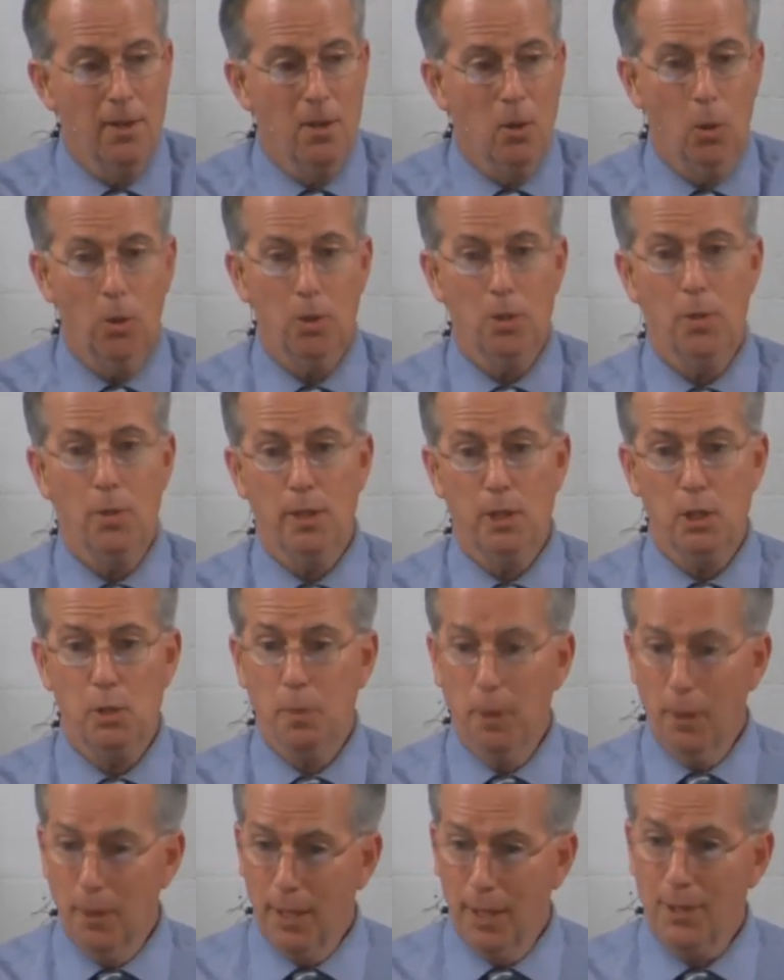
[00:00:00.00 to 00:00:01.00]
or to
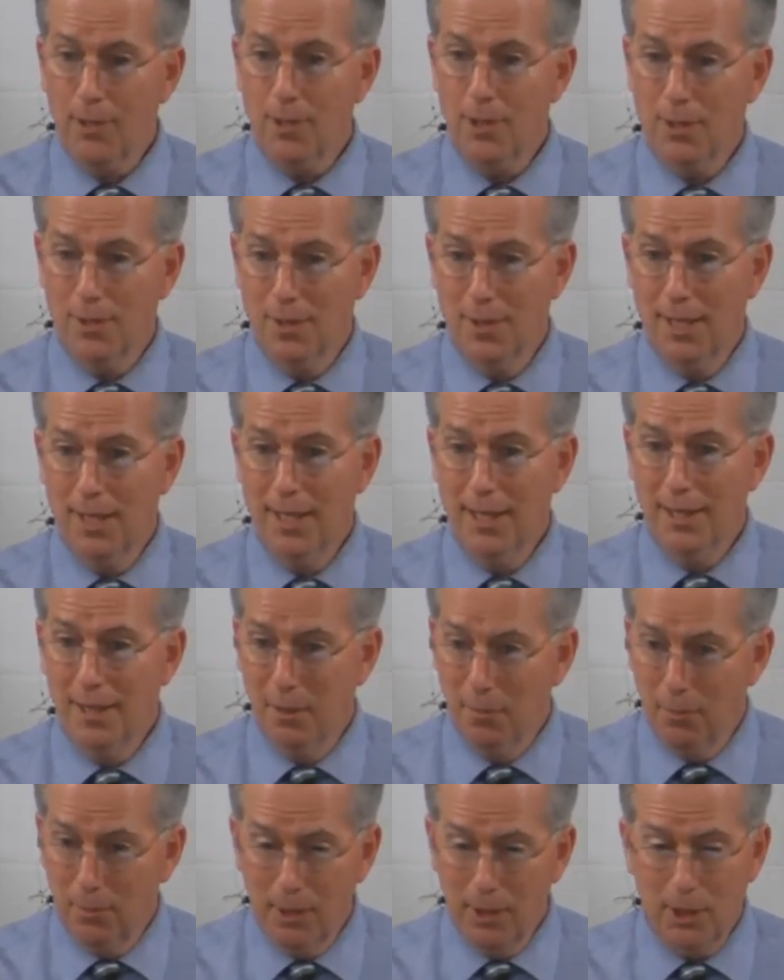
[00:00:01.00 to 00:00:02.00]
experience the
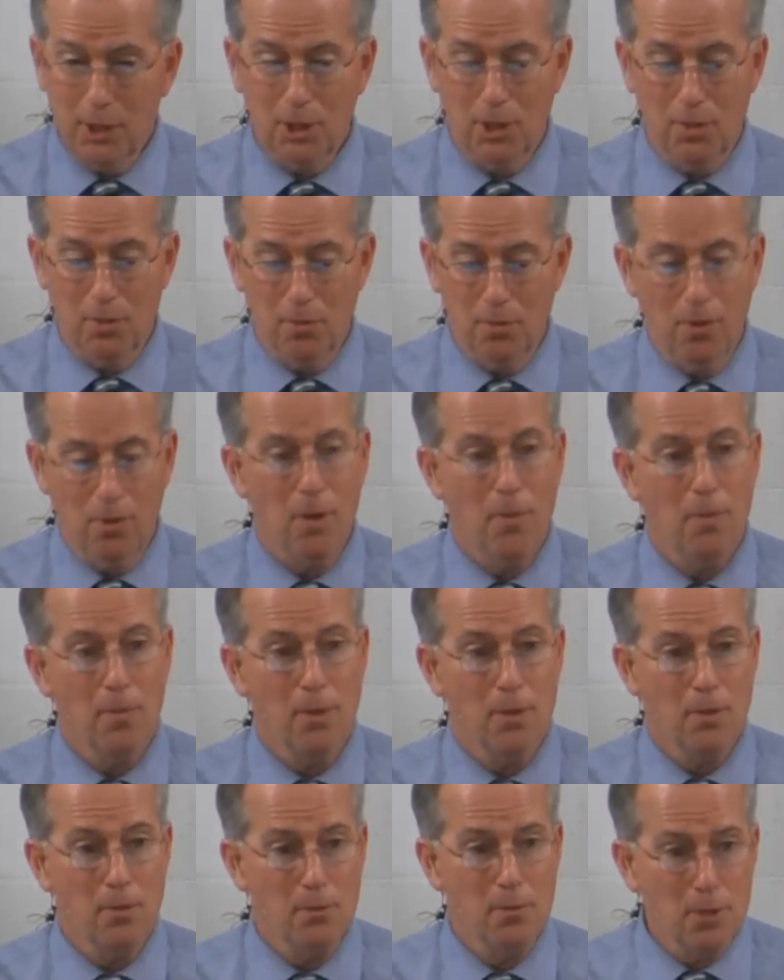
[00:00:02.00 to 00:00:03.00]
affliction from
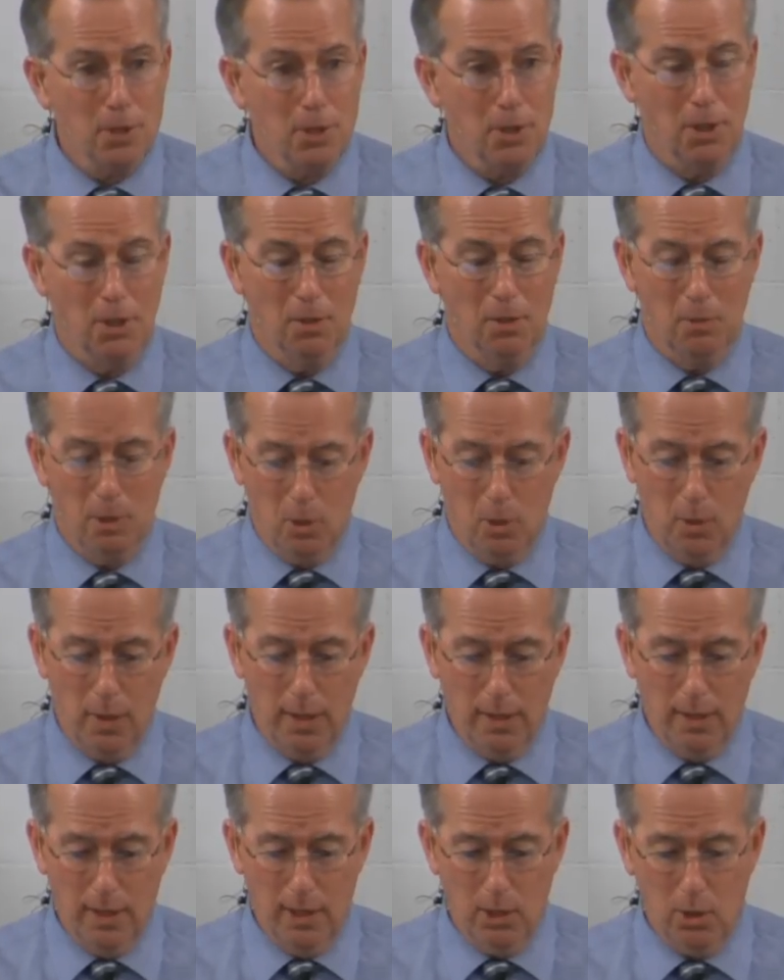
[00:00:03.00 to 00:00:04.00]
the division
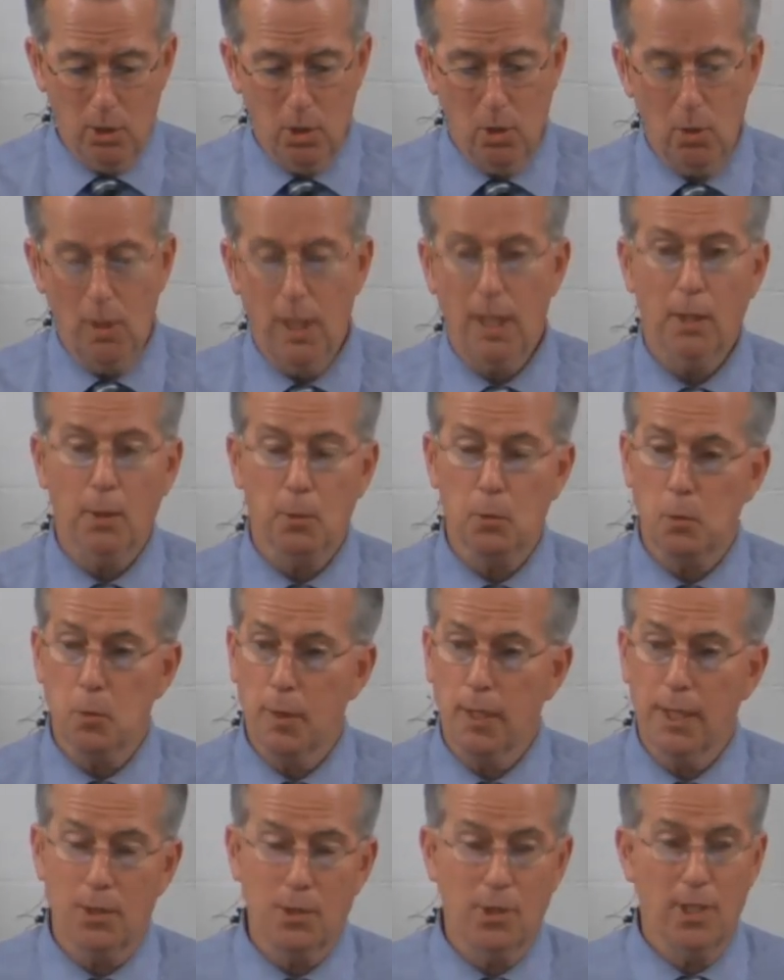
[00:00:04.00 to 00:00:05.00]
between these two kingdoms
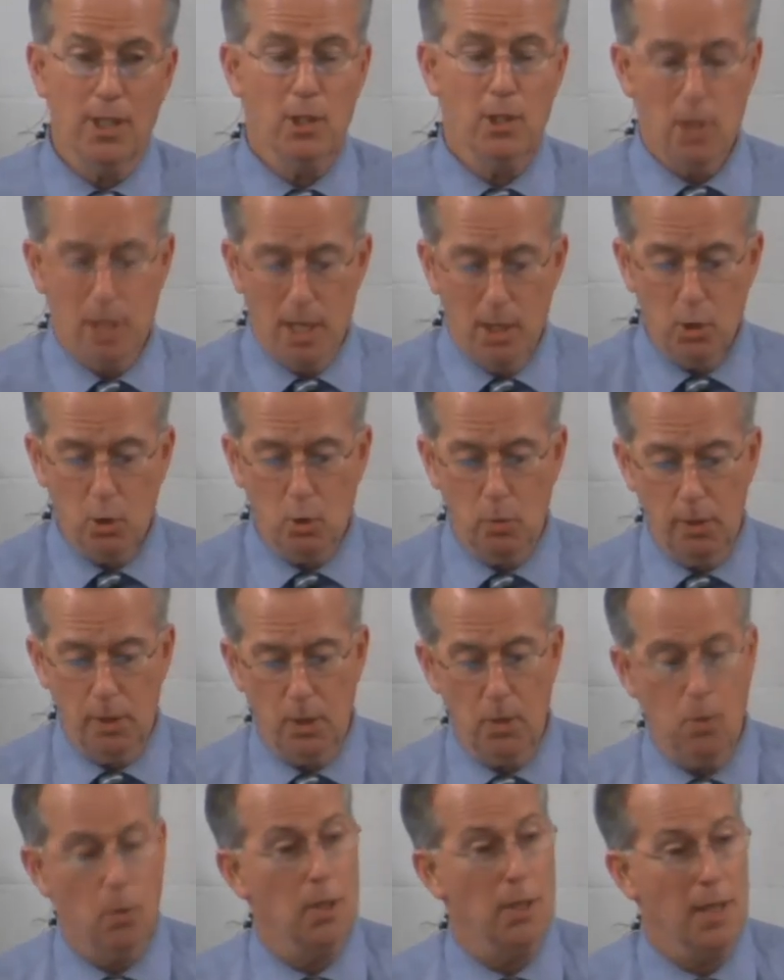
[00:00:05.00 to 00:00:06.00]
because these tents will be
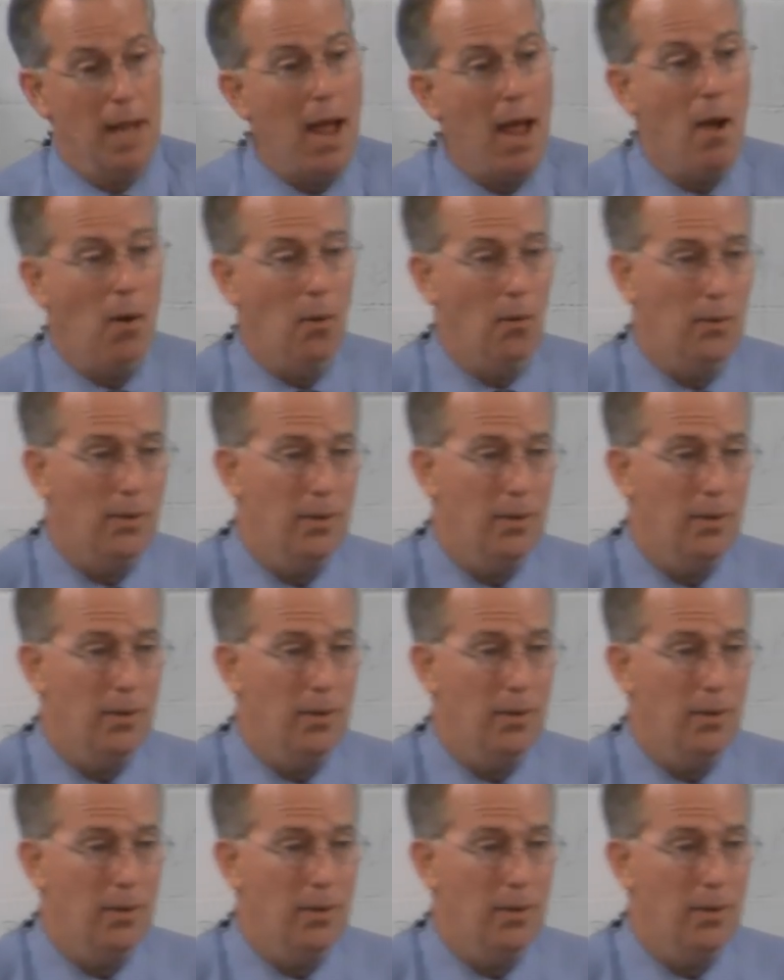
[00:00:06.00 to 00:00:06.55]
torn down.